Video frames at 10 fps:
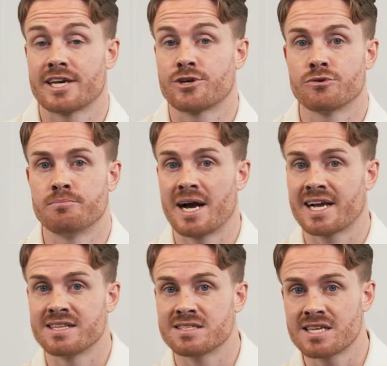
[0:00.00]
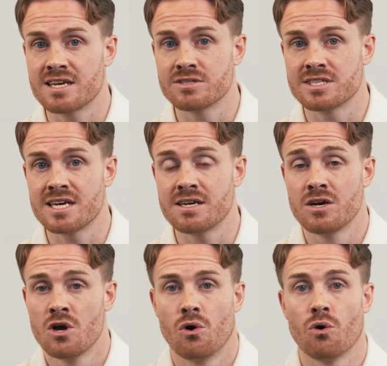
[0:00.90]
like your backend sales
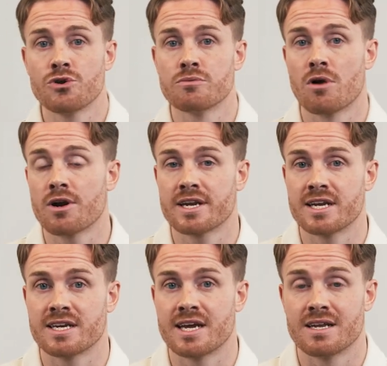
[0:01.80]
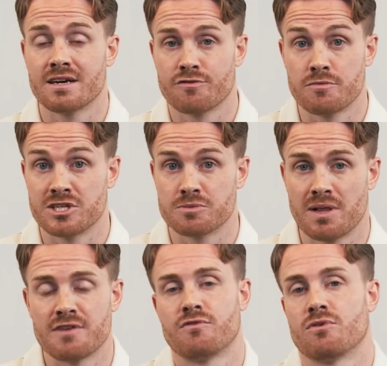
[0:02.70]
data or your marketing data from each
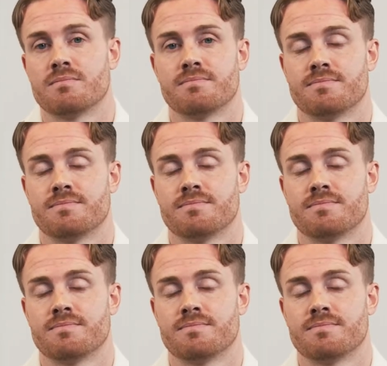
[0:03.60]
platform.